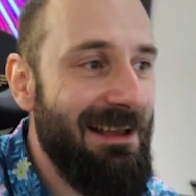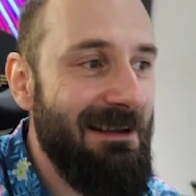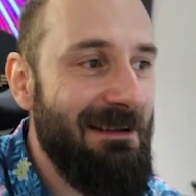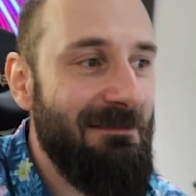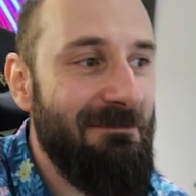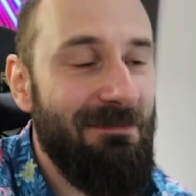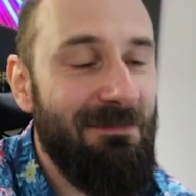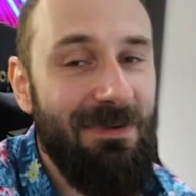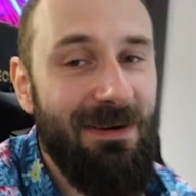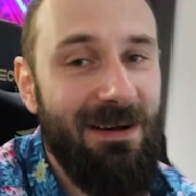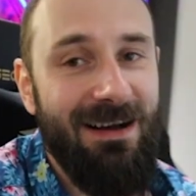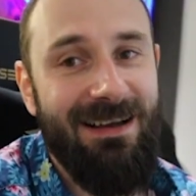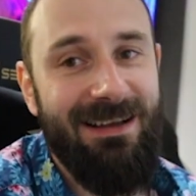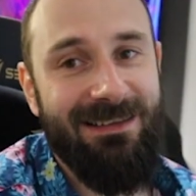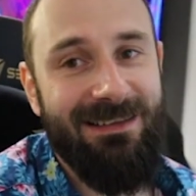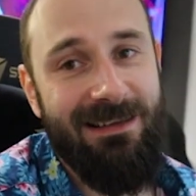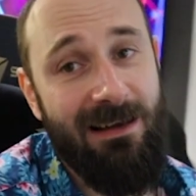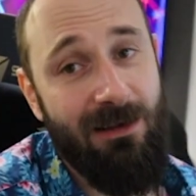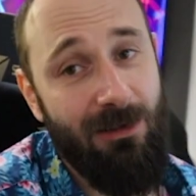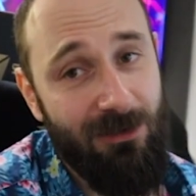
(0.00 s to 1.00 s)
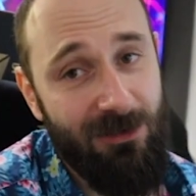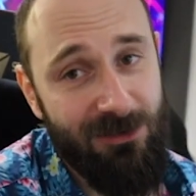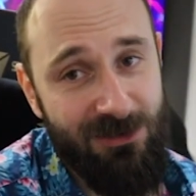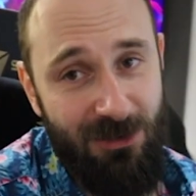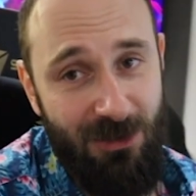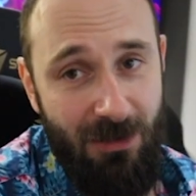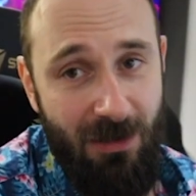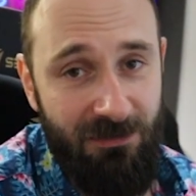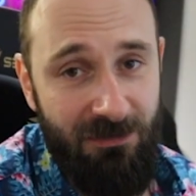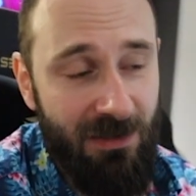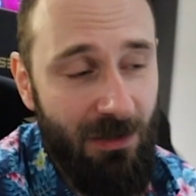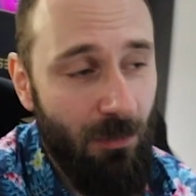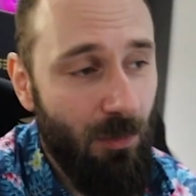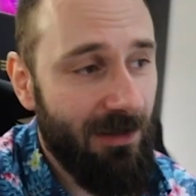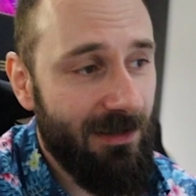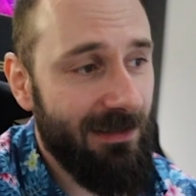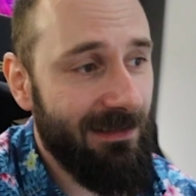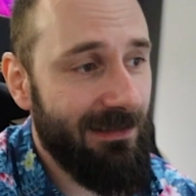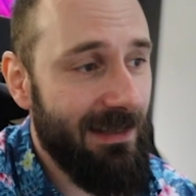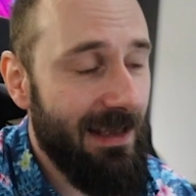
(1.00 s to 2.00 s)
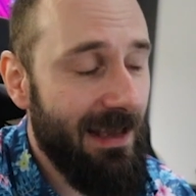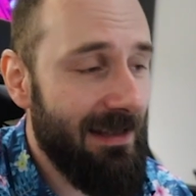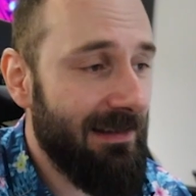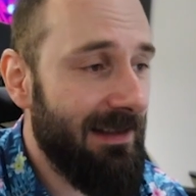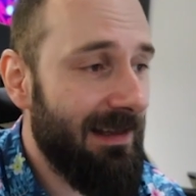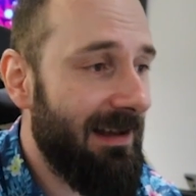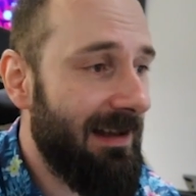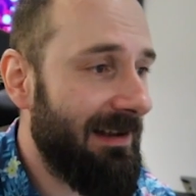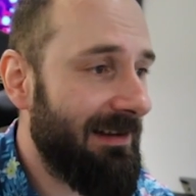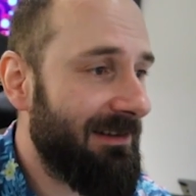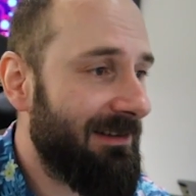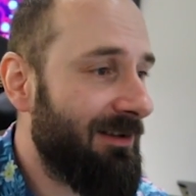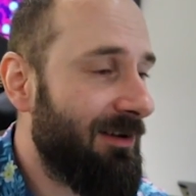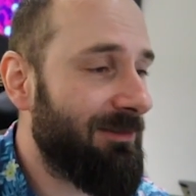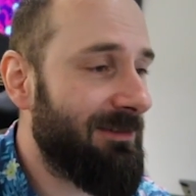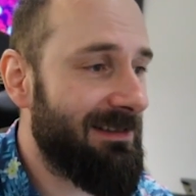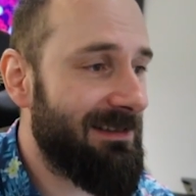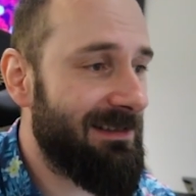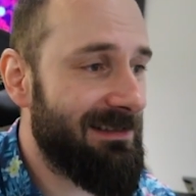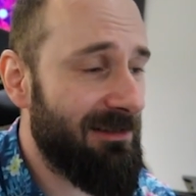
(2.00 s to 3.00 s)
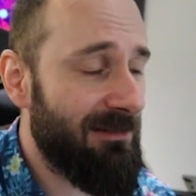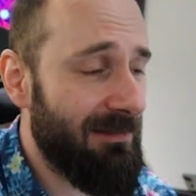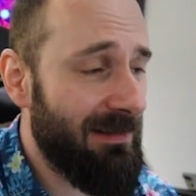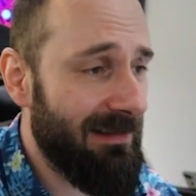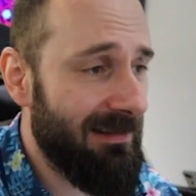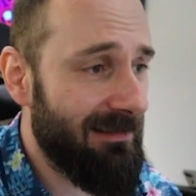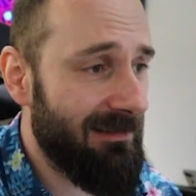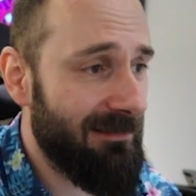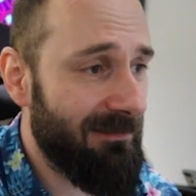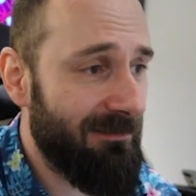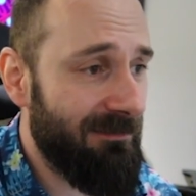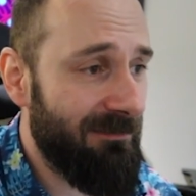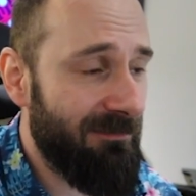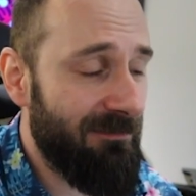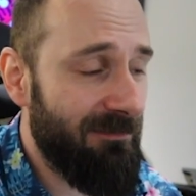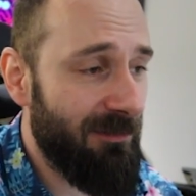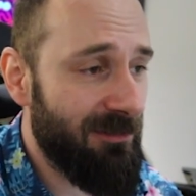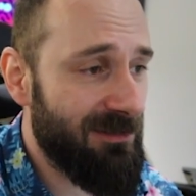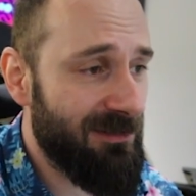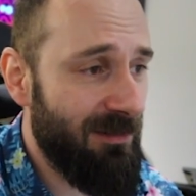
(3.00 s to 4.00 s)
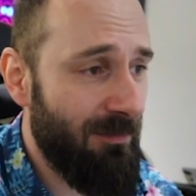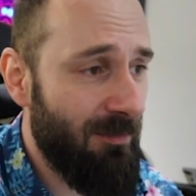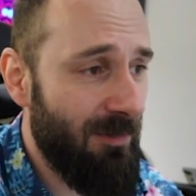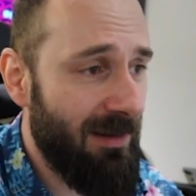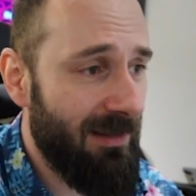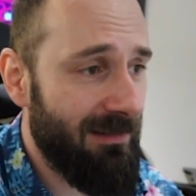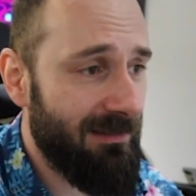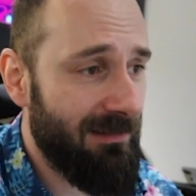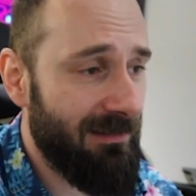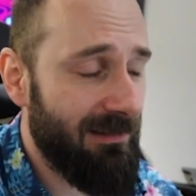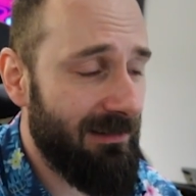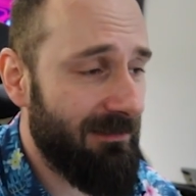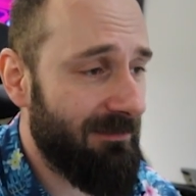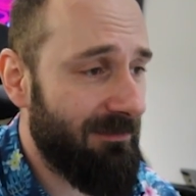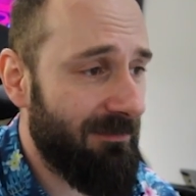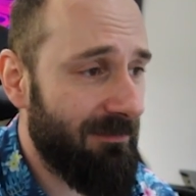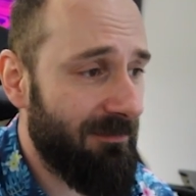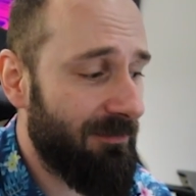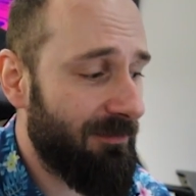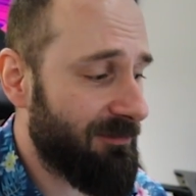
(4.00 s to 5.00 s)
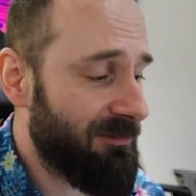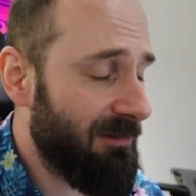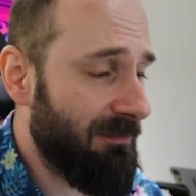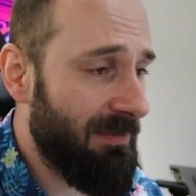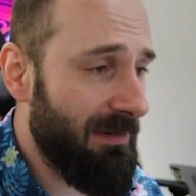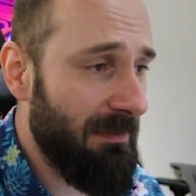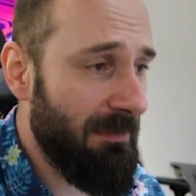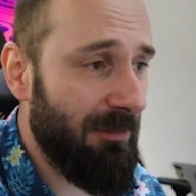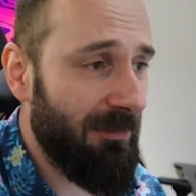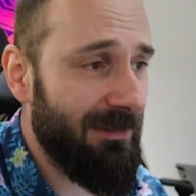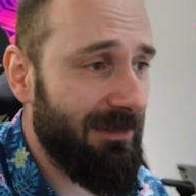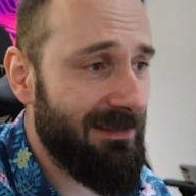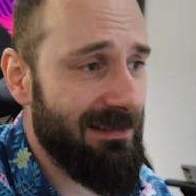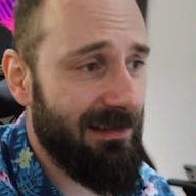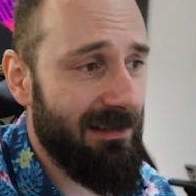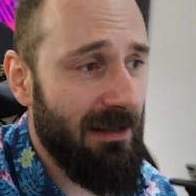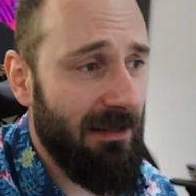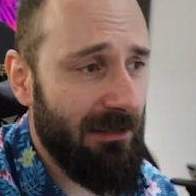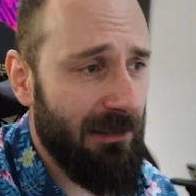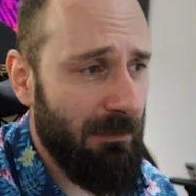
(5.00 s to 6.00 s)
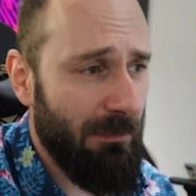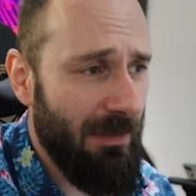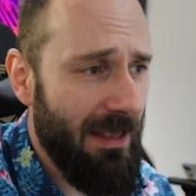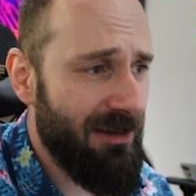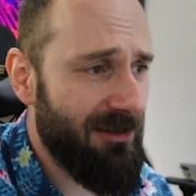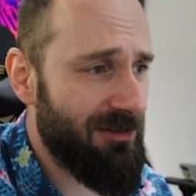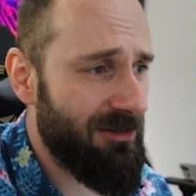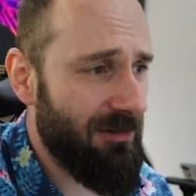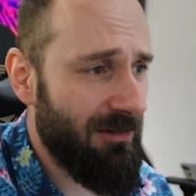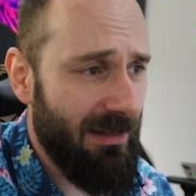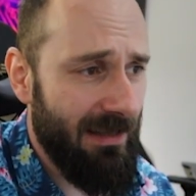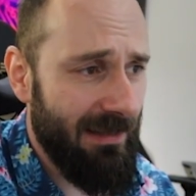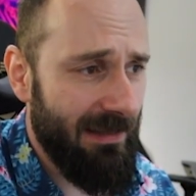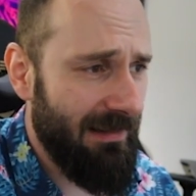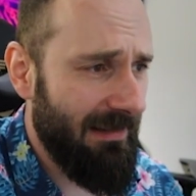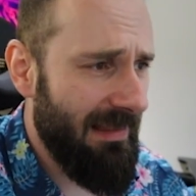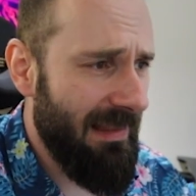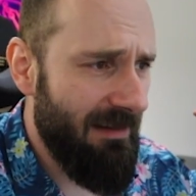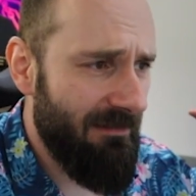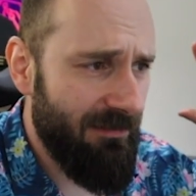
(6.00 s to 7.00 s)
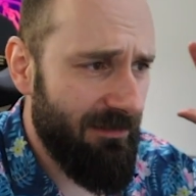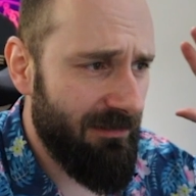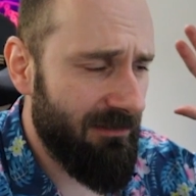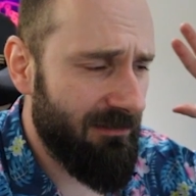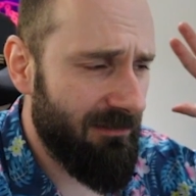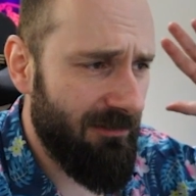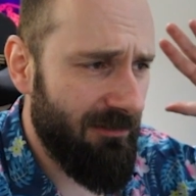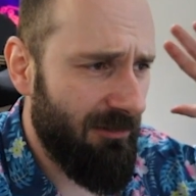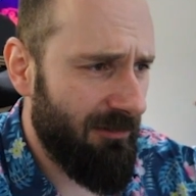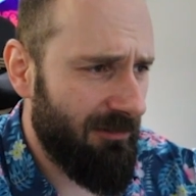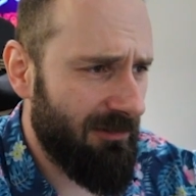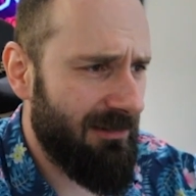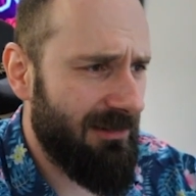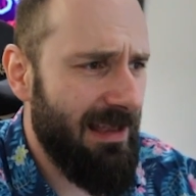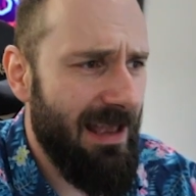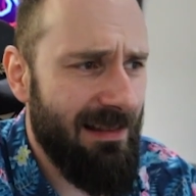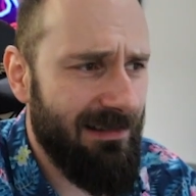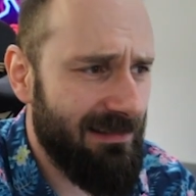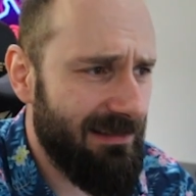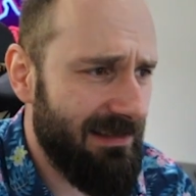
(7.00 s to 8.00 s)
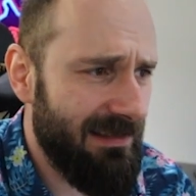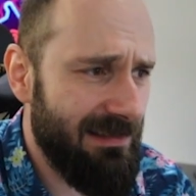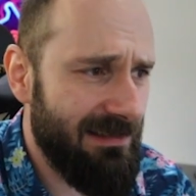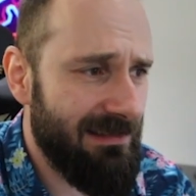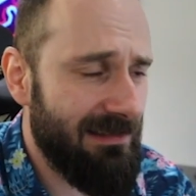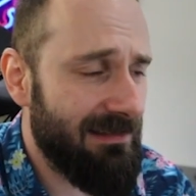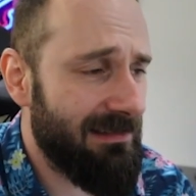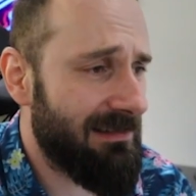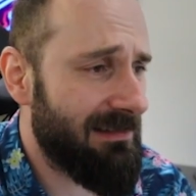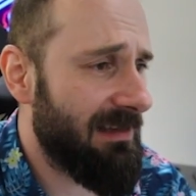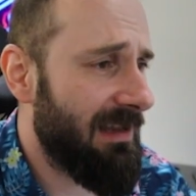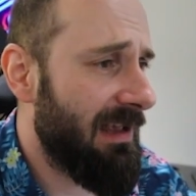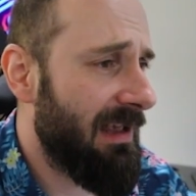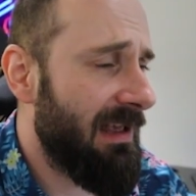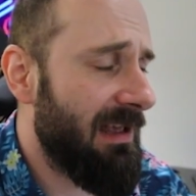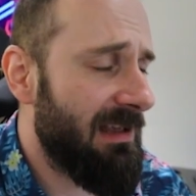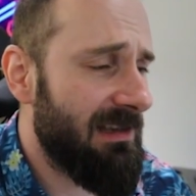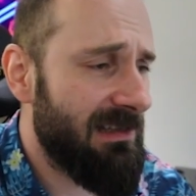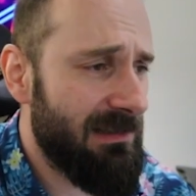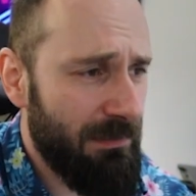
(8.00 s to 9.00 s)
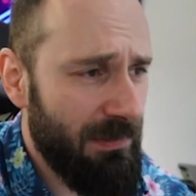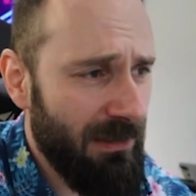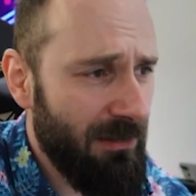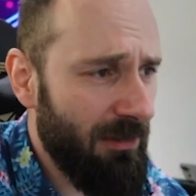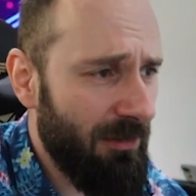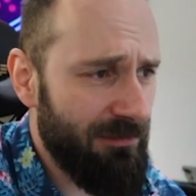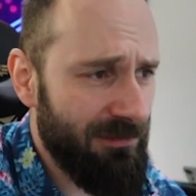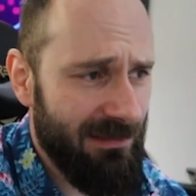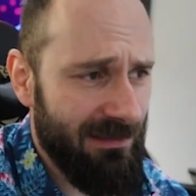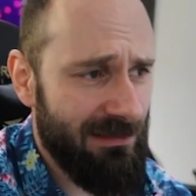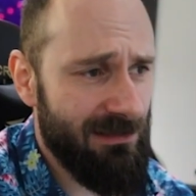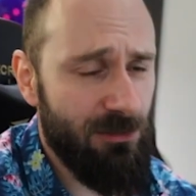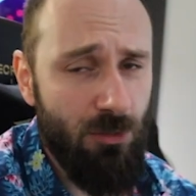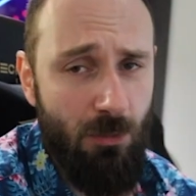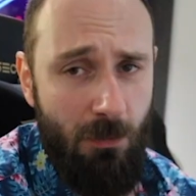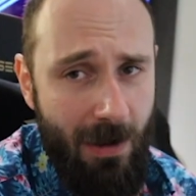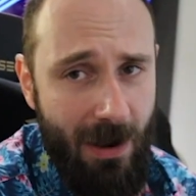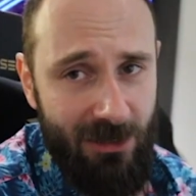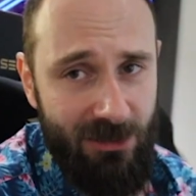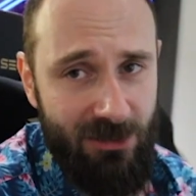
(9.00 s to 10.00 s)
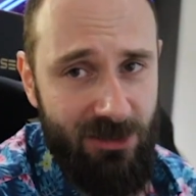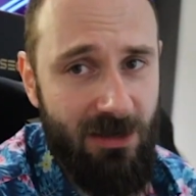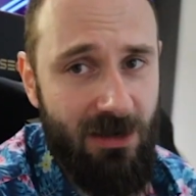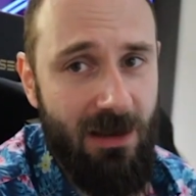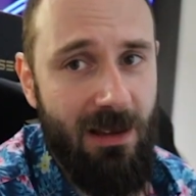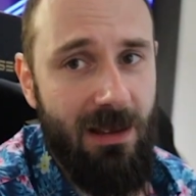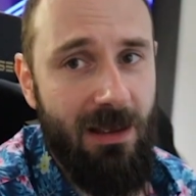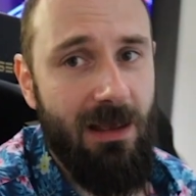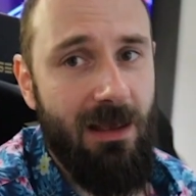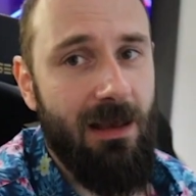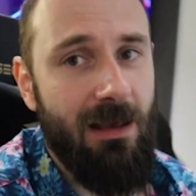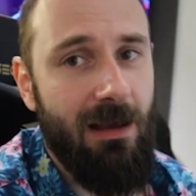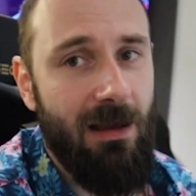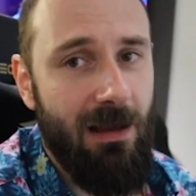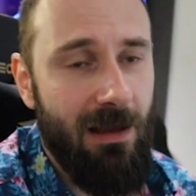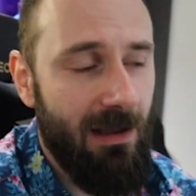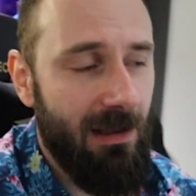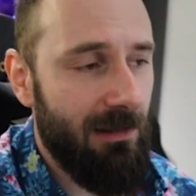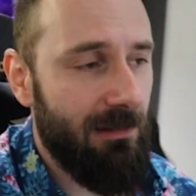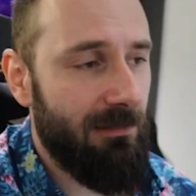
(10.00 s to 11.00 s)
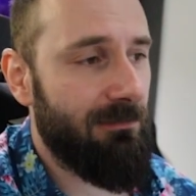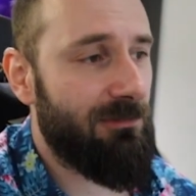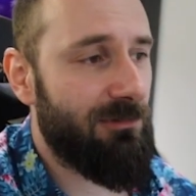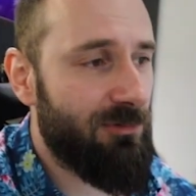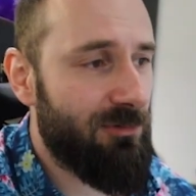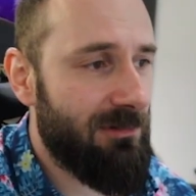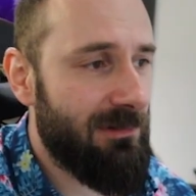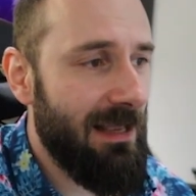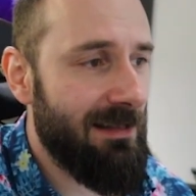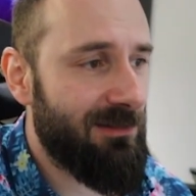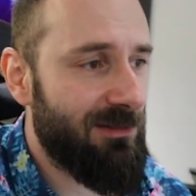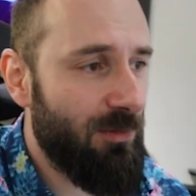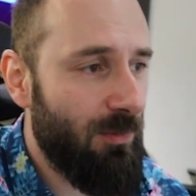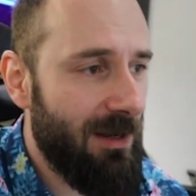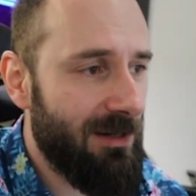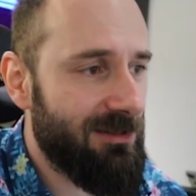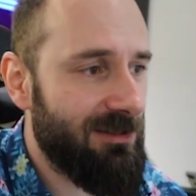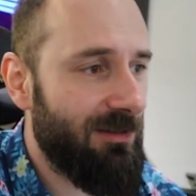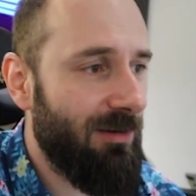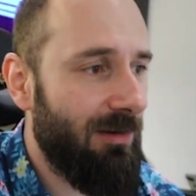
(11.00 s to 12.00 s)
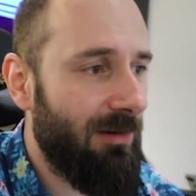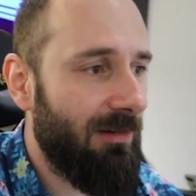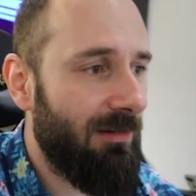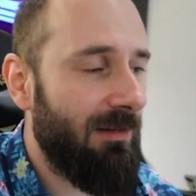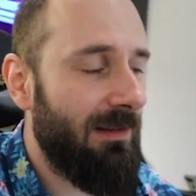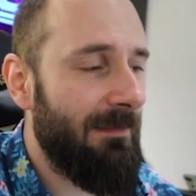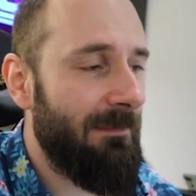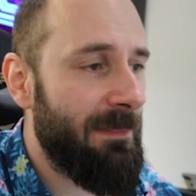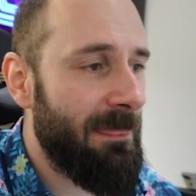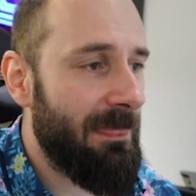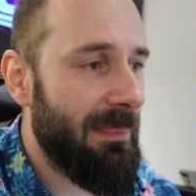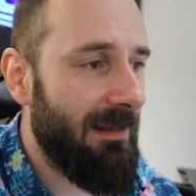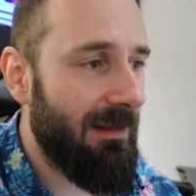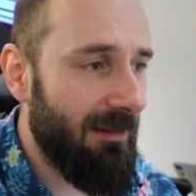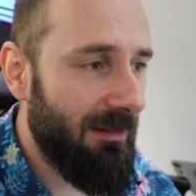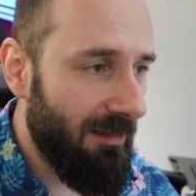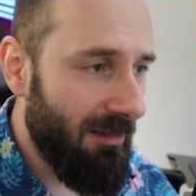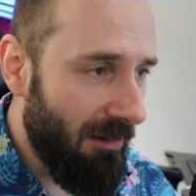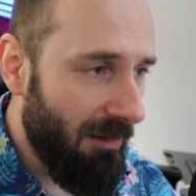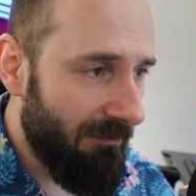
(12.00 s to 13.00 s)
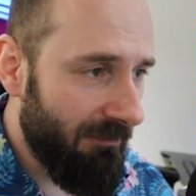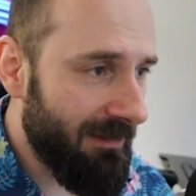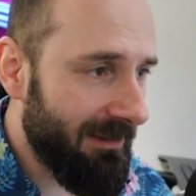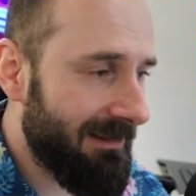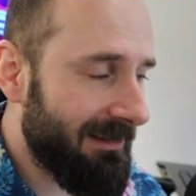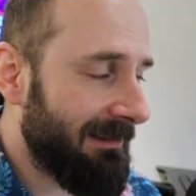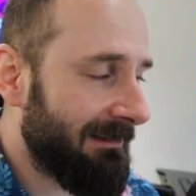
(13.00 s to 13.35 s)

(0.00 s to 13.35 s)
But I also love The Walking Dead. I know this is for some people this is a guilty pleasure, like 11 or 10 seasons, spin-offs is too much. I tend to watch it all, love it.